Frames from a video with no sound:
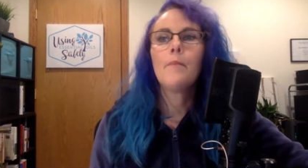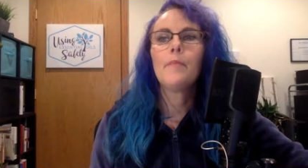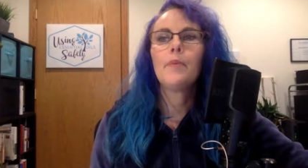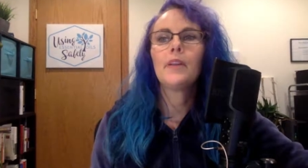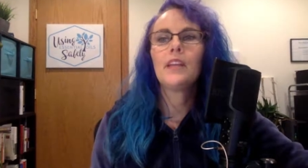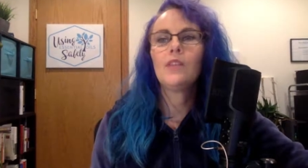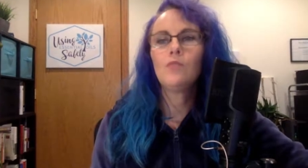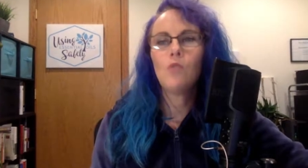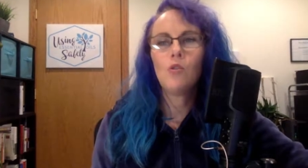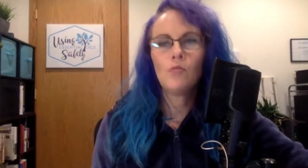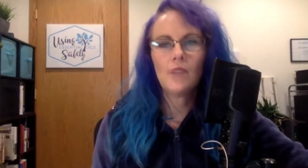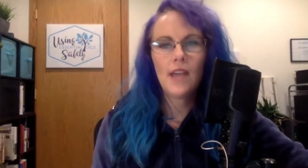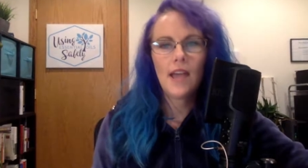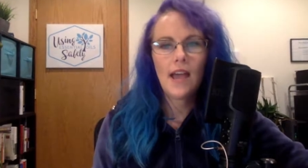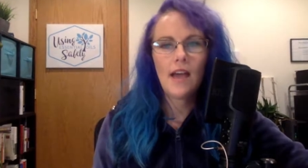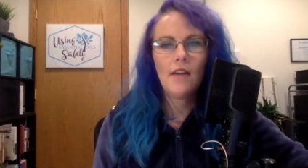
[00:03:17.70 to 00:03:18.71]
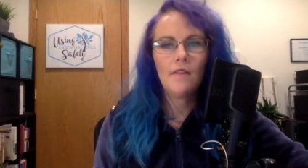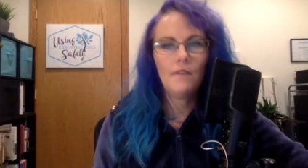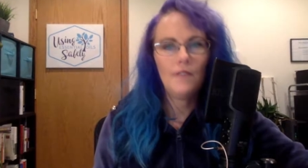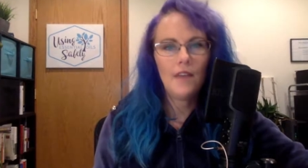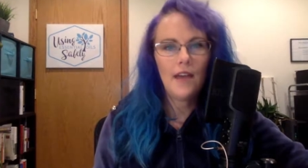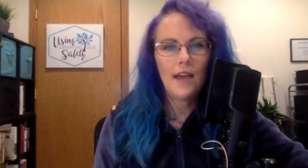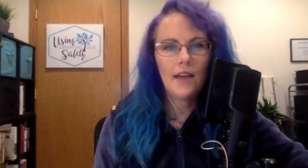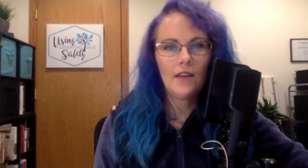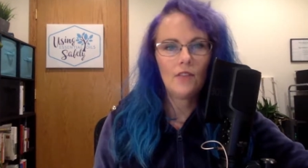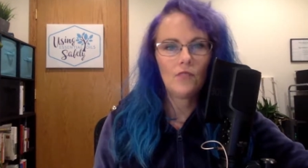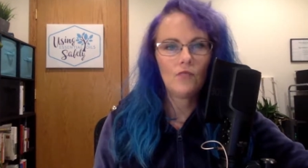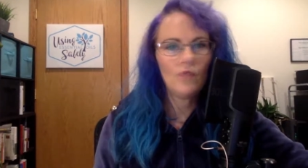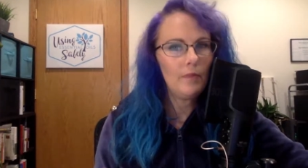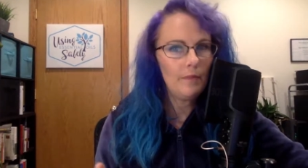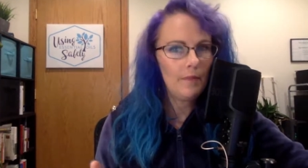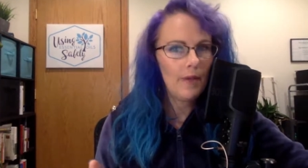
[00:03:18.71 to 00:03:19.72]
but it won't have that
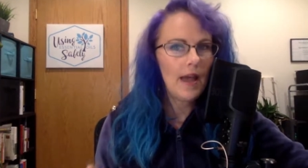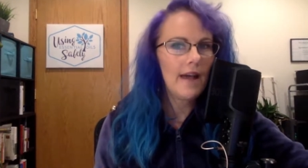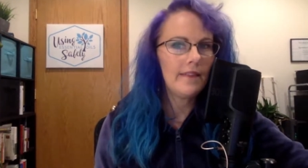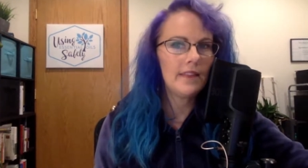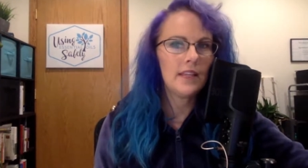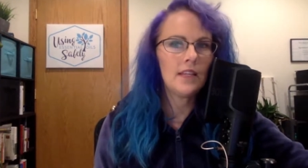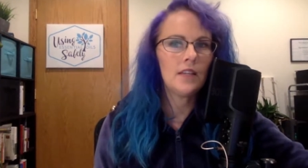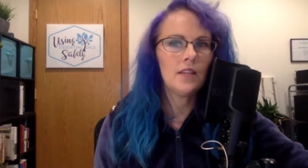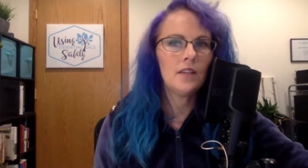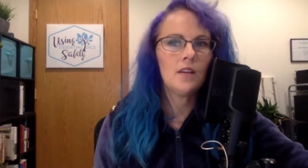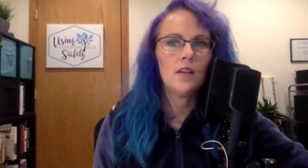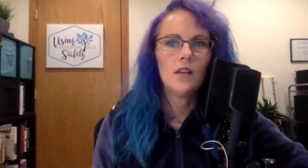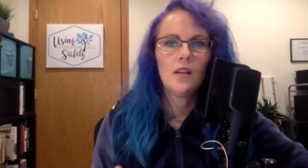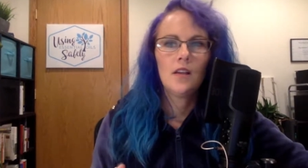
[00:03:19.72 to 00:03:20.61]
repelling,